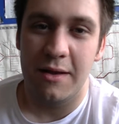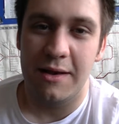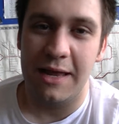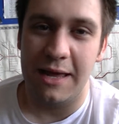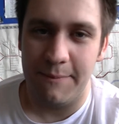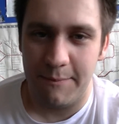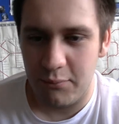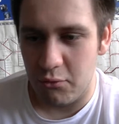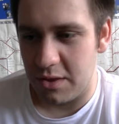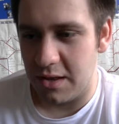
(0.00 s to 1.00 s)
Liam
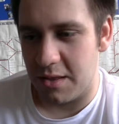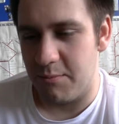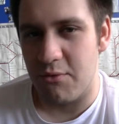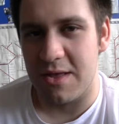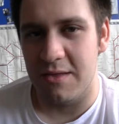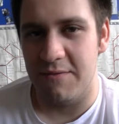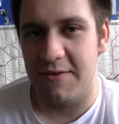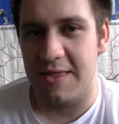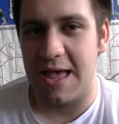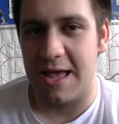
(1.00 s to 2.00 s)
brought in as a present
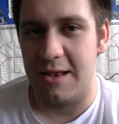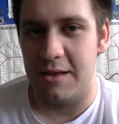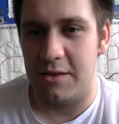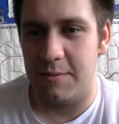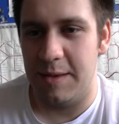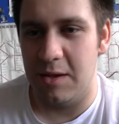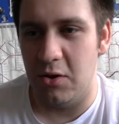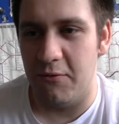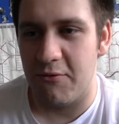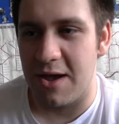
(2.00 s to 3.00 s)
for Dan, being
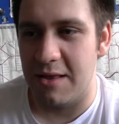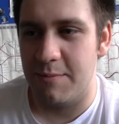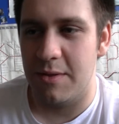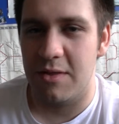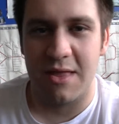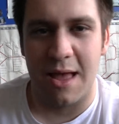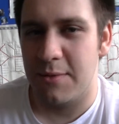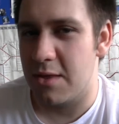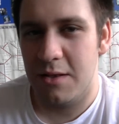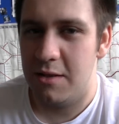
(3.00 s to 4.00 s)
new friends, but Sam
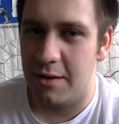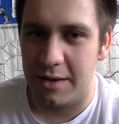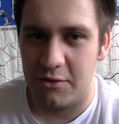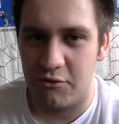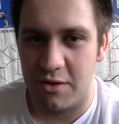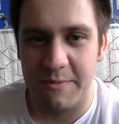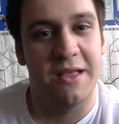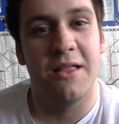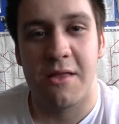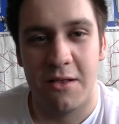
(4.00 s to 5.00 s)
doesn't like Christmas.
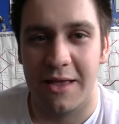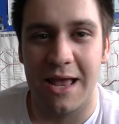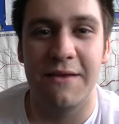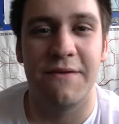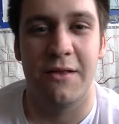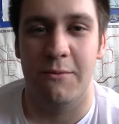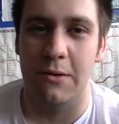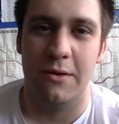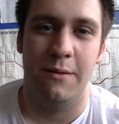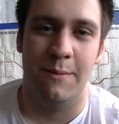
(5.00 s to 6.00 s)
He doesn't like anything in the
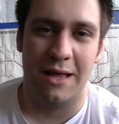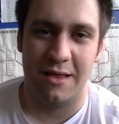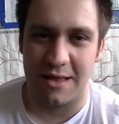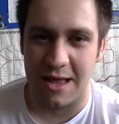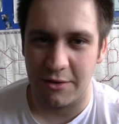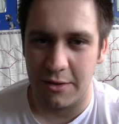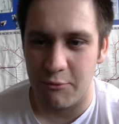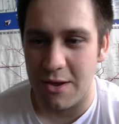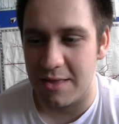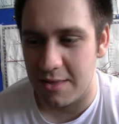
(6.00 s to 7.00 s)
world, and he makes Dan
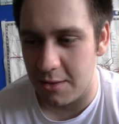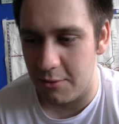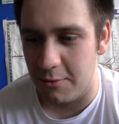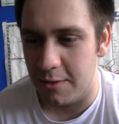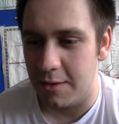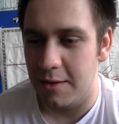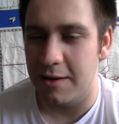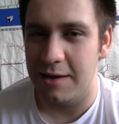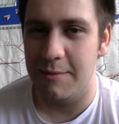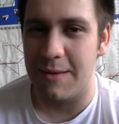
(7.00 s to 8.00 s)
depressed, so
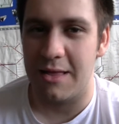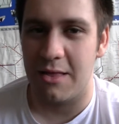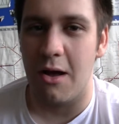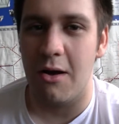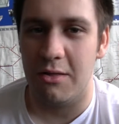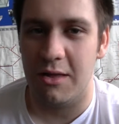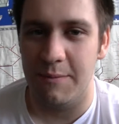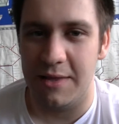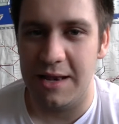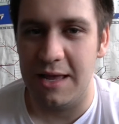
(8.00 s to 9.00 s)
Liam has to ask
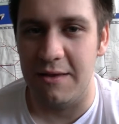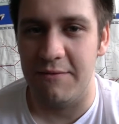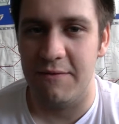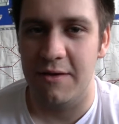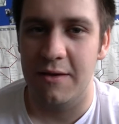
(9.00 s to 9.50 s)
him to leave.